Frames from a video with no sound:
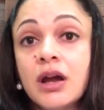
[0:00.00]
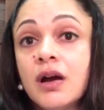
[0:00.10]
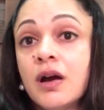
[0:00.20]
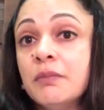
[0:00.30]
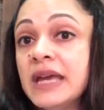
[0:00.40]

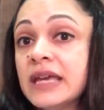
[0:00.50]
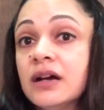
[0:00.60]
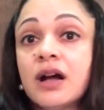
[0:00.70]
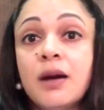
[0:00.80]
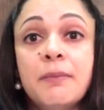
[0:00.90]
making
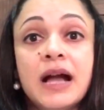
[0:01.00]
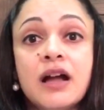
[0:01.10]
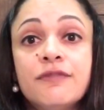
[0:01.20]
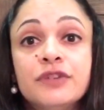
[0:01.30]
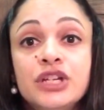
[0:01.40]
a comeback
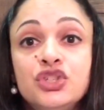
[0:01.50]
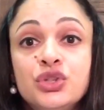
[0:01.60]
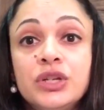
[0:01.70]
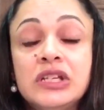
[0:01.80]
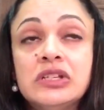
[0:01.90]
after
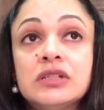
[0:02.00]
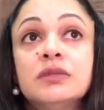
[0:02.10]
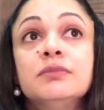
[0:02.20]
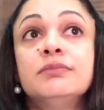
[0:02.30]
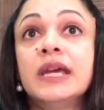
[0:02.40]
injuries,
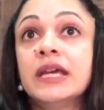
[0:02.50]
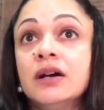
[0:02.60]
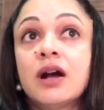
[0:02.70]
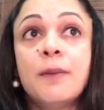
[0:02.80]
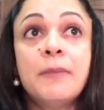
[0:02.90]
making a
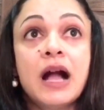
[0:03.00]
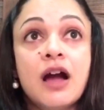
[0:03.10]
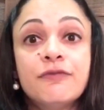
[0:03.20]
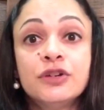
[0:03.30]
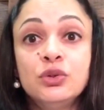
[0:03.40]
comeback
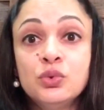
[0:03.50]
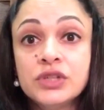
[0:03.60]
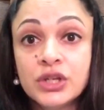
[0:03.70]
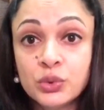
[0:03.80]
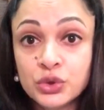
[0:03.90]
after
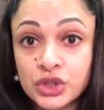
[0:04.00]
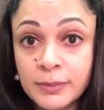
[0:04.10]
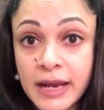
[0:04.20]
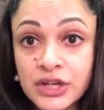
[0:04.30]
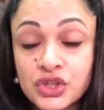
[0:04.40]
losing crucial
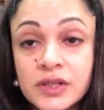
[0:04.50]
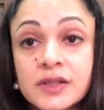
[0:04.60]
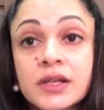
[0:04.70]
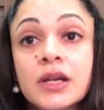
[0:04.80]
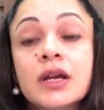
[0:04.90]

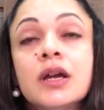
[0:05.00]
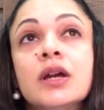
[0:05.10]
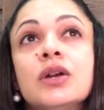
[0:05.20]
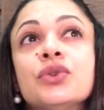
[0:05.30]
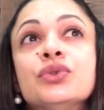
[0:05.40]
matches.
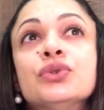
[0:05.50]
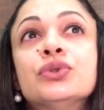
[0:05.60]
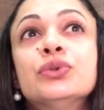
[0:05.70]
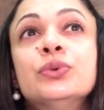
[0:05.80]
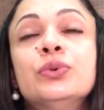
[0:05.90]

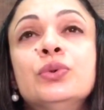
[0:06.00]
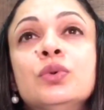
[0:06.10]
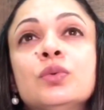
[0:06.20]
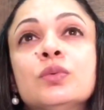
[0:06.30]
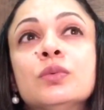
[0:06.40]

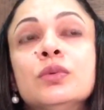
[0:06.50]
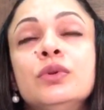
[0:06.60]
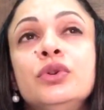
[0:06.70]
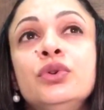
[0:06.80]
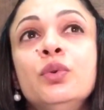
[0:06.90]
So,
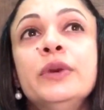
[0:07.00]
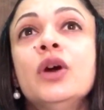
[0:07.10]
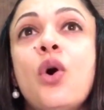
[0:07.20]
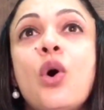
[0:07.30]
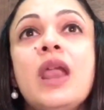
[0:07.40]
we
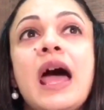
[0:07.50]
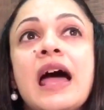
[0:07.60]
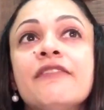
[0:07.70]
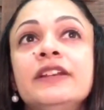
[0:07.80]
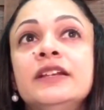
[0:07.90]
all
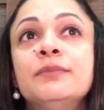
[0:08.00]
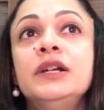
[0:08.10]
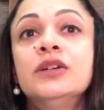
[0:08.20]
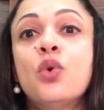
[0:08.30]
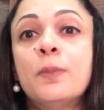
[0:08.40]
have an
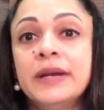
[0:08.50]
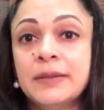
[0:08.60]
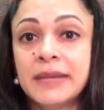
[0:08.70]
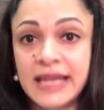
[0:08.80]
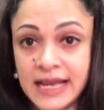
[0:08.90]
inbuilt coping
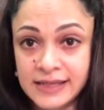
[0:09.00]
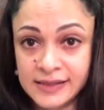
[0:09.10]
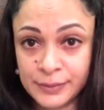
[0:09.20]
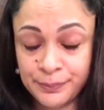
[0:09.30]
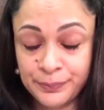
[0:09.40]

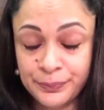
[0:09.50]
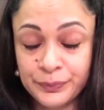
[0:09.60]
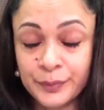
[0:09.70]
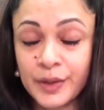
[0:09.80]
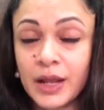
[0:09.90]
mechanism.
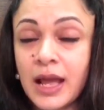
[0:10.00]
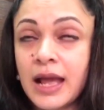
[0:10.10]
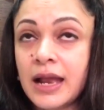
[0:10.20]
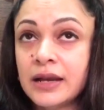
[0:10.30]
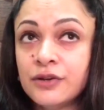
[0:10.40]

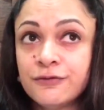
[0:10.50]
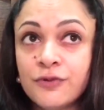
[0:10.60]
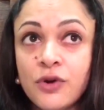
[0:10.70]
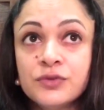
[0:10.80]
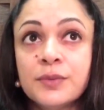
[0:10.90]
And of
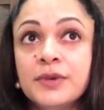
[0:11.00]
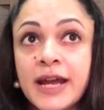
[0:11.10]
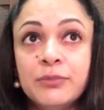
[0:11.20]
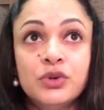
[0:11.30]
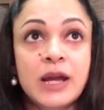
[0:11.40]
course, from
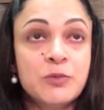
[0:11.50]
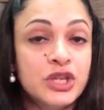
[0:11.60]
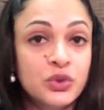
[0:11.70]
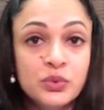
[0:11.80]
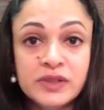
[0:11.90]
time to time, we
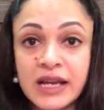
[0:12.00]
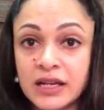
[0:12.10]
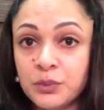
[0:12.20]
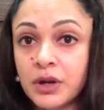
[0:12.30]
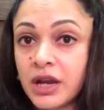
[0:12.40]
use that
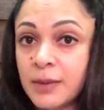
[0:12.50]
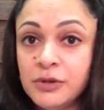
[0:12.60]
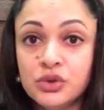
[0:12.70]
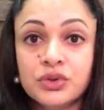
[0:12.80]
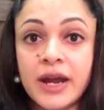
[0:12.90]
and we are able
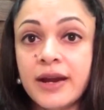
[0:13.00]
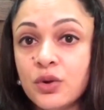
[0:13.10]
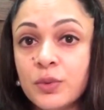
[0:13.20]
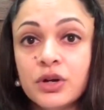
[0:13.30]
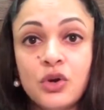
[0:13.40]
to tide
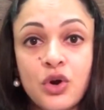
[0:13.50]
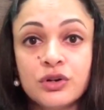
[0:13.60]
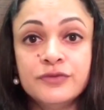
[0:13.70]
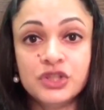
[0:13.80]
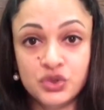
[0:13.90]
over a lot
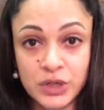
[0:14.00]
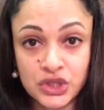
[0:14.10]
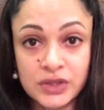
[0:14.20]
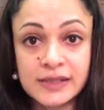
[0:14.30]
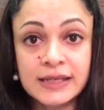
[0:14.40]
of
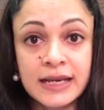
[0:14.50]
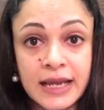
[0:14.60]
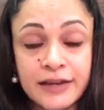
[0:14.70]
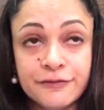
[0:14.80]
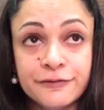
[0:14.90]
situations in our
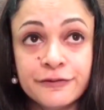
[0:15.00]
life.